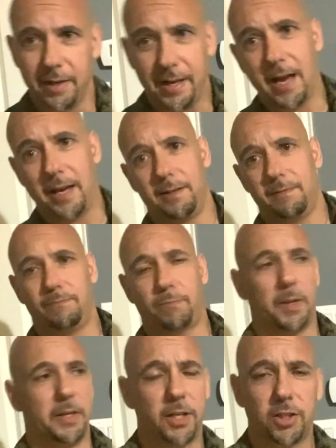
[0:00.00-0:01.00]
Yeah, you
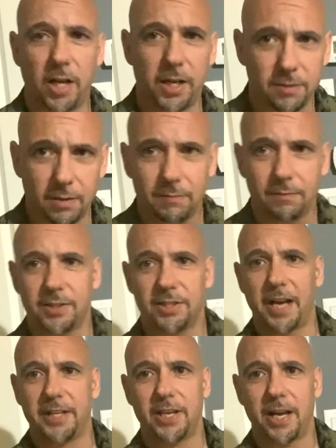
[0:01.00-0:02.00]
probably need to change the
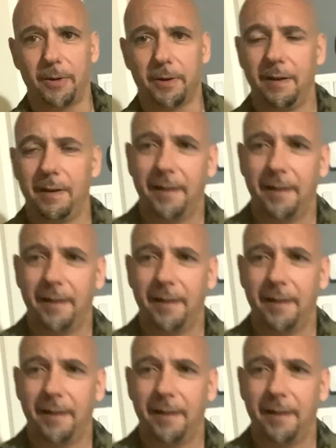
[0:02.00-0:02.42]
sights out